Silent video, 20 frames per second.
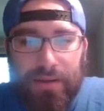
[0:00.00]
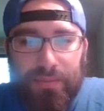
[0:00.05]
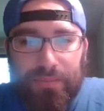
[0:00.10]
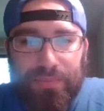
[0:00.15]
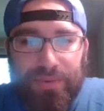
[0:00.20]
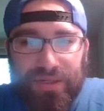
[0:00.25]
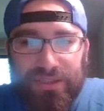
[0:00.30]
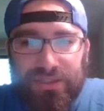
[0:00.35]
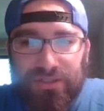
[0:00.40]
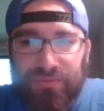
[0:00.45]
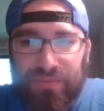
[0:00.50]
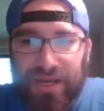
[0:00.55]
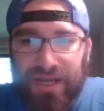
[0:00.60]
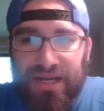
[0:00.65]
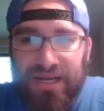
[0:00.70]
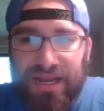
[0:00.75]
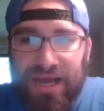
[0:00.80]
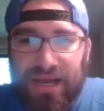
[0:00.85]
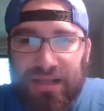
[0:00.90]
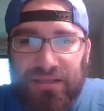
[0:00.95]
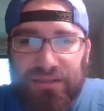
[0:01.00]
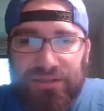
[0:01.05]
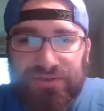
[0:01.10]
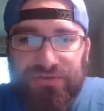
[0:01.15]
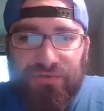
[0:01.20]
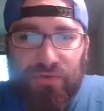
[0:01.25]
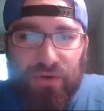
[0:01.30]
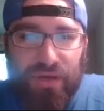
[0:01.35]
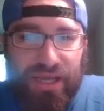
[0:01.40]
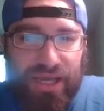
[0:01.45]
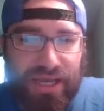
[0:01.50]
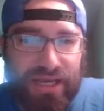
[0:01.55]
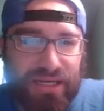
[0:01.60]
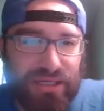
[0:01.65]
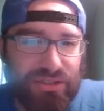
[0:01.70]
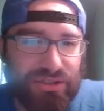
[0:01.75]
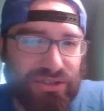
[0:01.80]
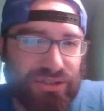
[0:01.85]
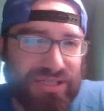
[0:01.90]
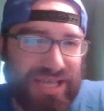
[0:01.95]
but to my knowledge, Volcanics
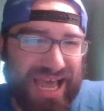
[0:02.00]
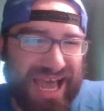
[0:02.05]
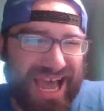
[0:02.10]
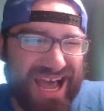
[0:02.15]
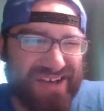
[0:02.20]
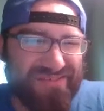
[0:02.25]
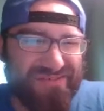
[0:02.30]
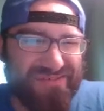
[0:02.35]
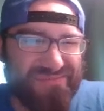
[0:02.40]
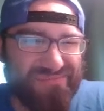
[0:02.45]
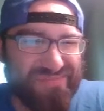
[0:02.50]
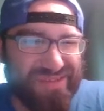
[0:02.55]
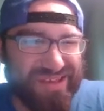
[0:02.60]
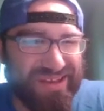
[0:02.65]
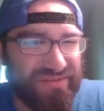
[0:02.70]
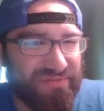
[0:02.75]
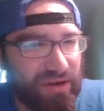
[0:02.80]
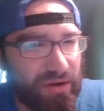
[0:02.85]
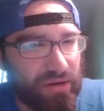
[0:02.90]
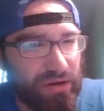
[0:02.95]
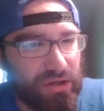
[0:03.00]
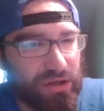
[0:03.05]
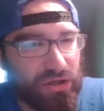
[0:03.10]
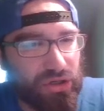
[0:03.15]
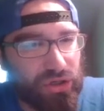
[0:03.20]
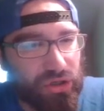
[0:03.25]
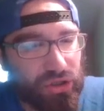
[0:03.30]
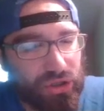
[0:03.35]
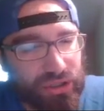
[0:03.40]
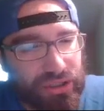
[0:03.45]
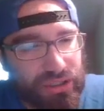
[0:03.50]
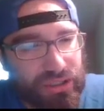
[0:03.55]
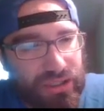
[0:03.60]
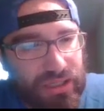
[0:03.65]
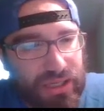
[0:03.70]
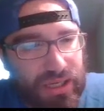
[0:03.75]
just haven't been very good.